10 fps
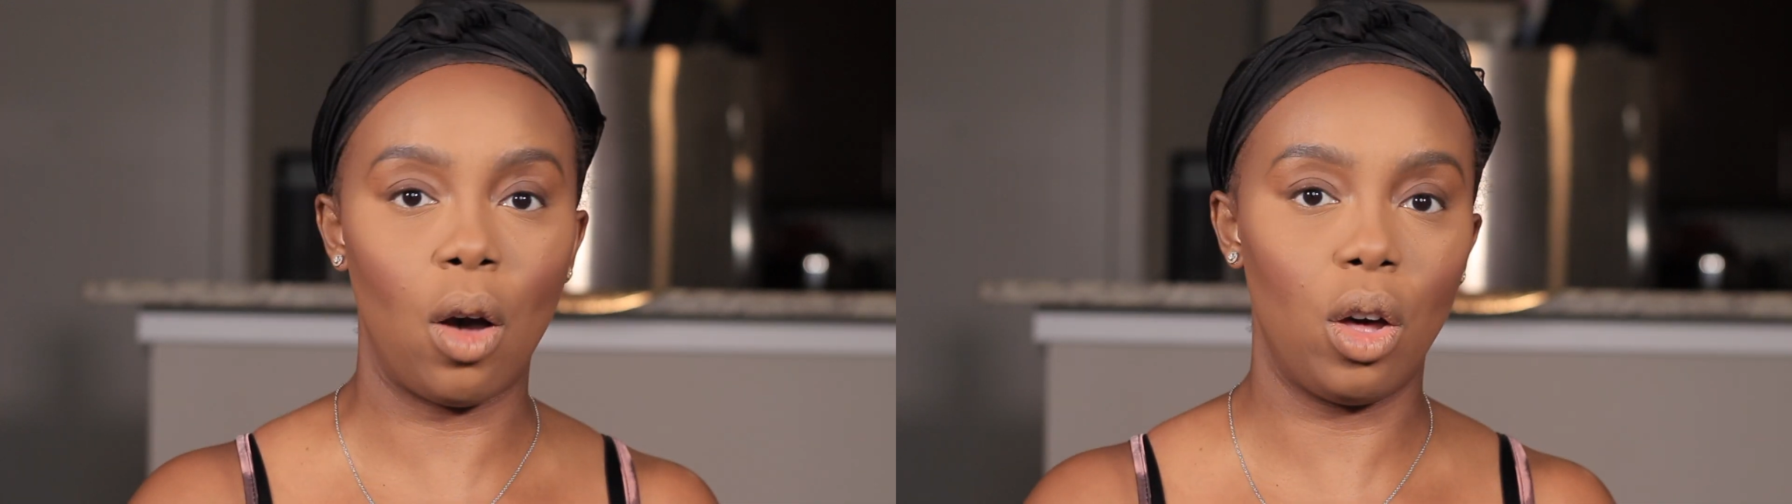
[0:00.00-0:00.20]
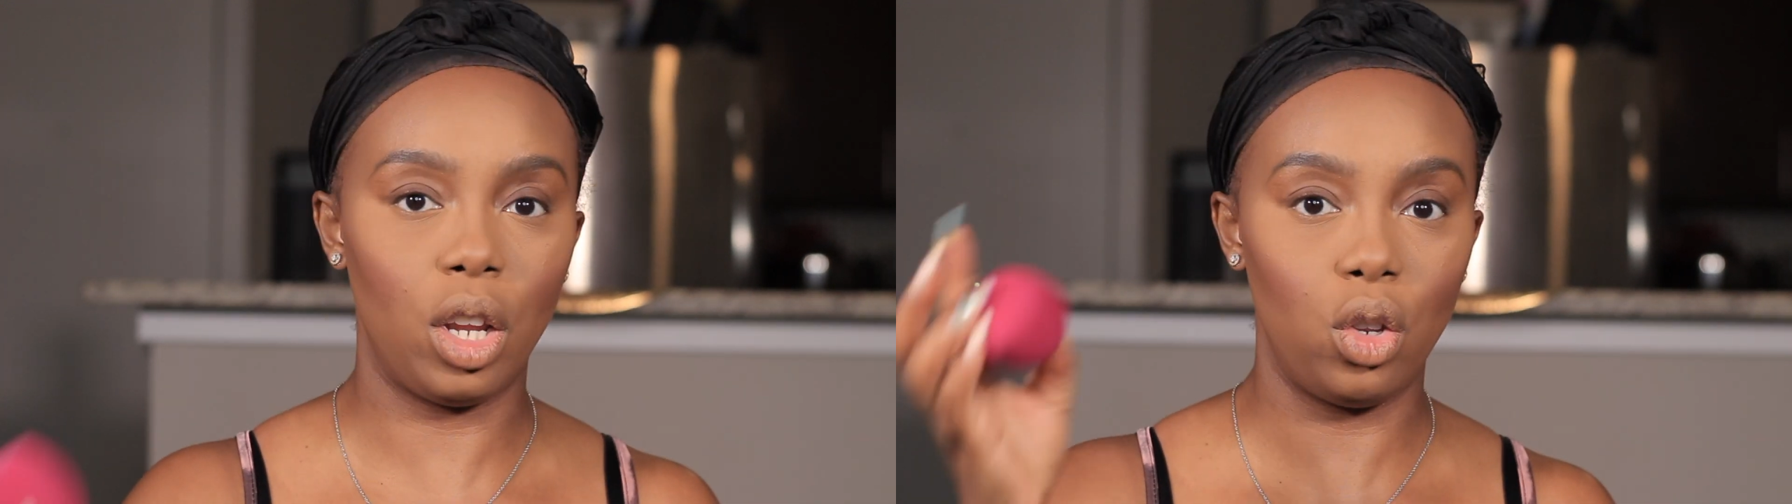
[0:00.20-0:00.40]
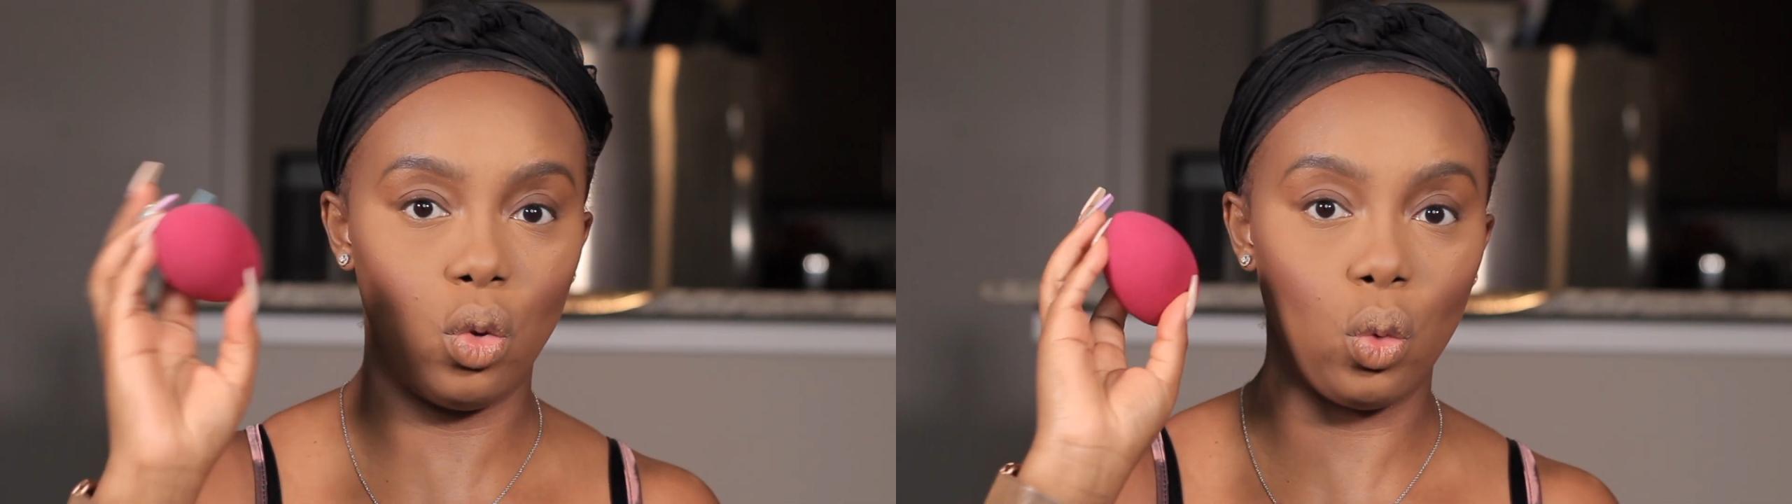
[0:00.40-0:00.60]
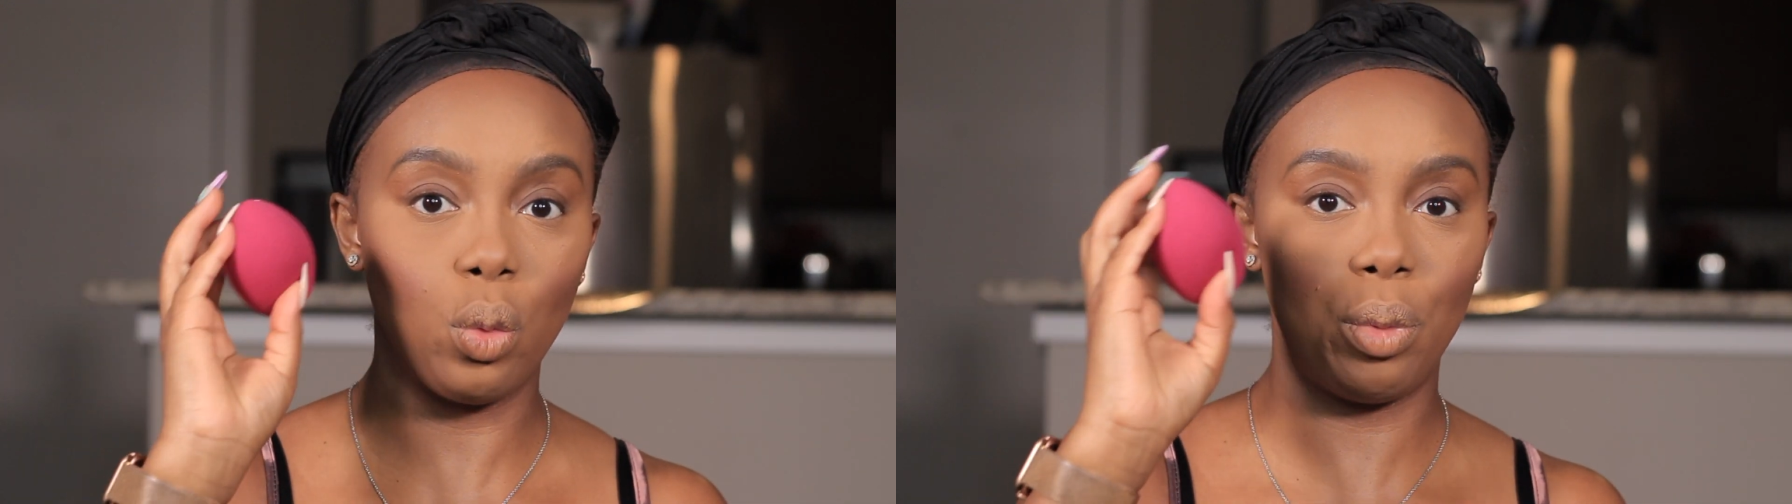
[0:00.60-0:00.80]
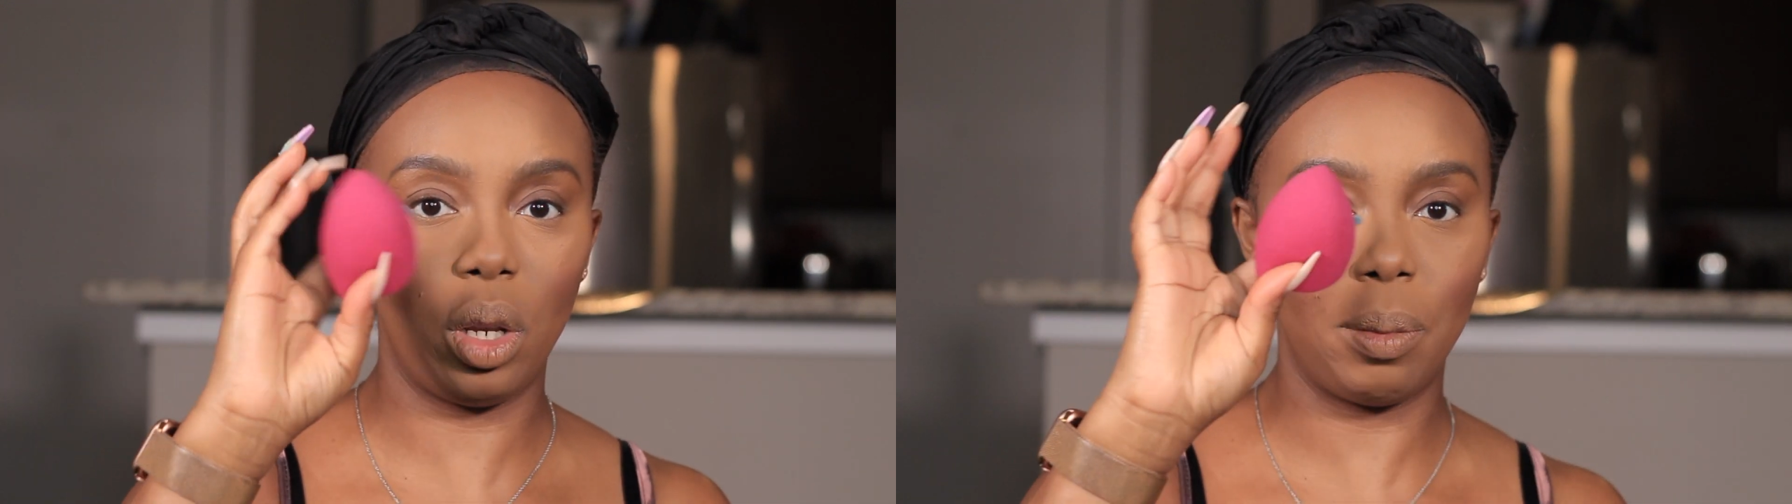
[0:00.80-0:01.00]
on a new
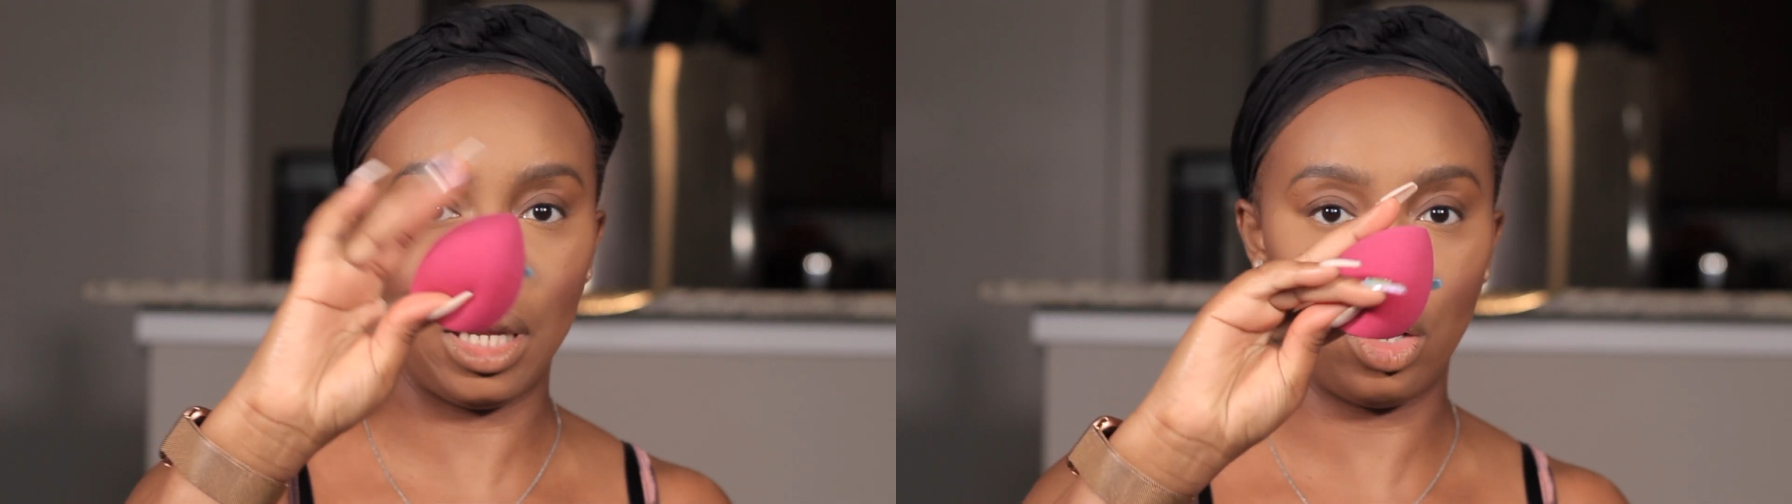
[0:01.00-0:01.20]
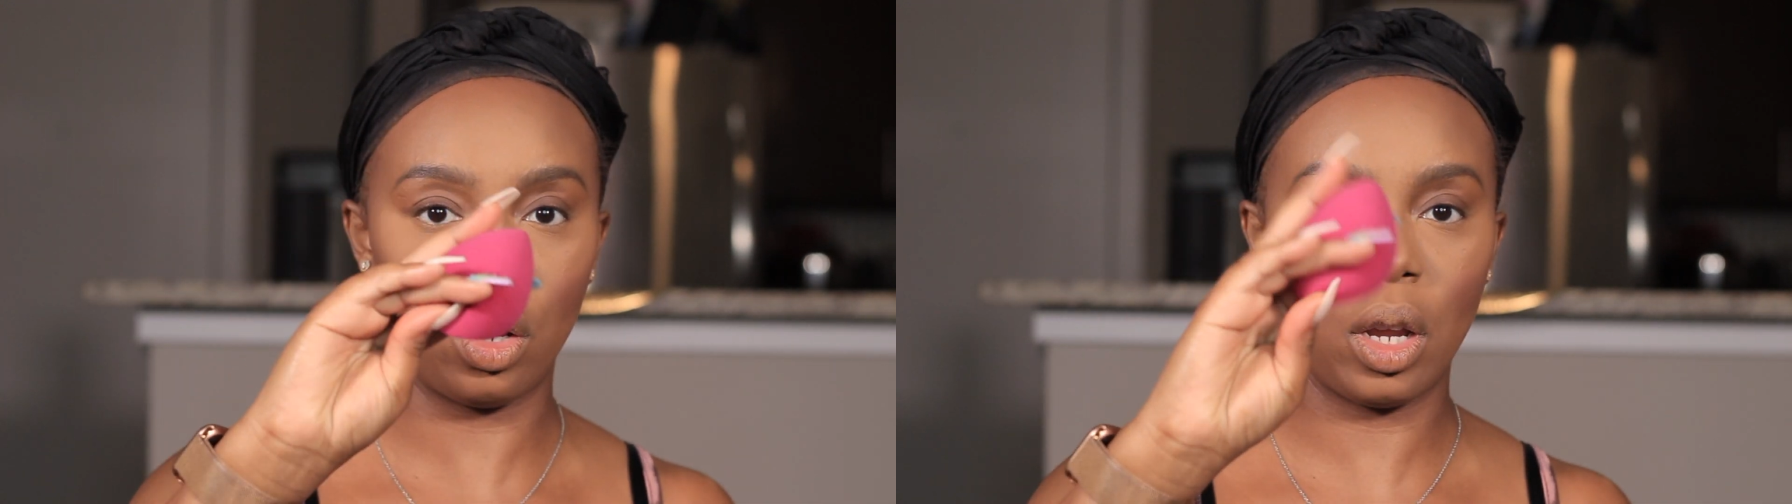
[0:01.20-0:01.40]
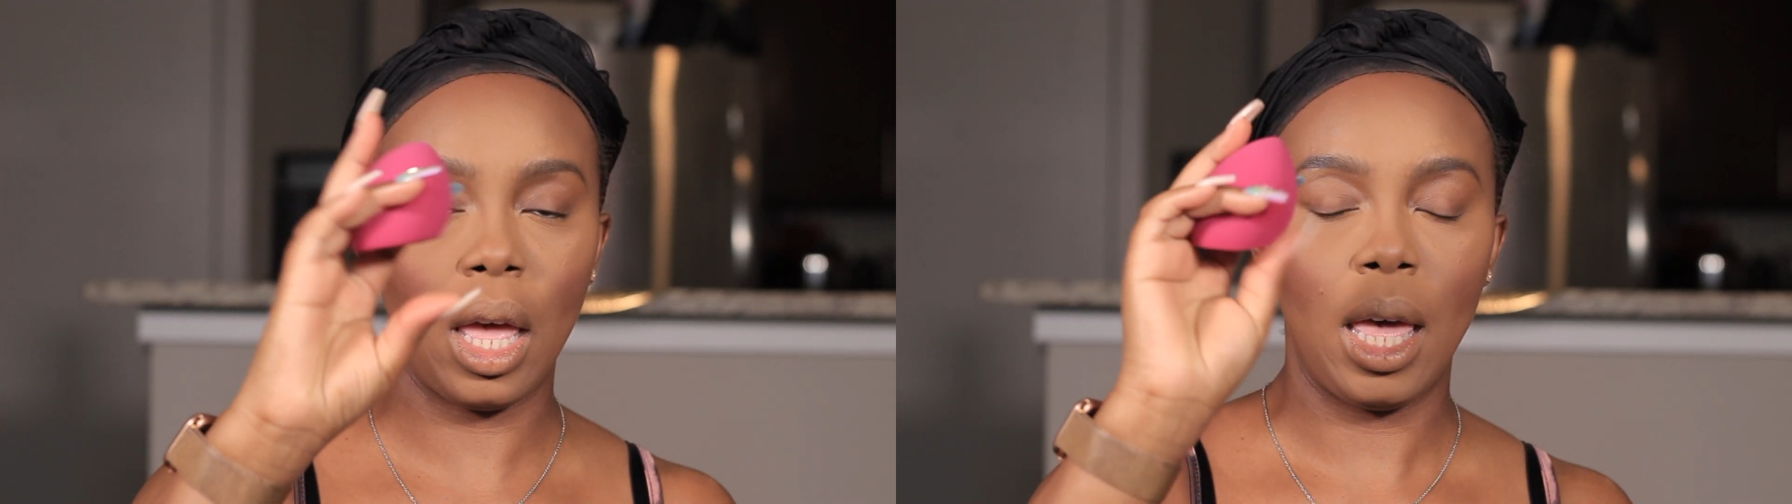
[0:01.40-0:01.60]
beauty blender.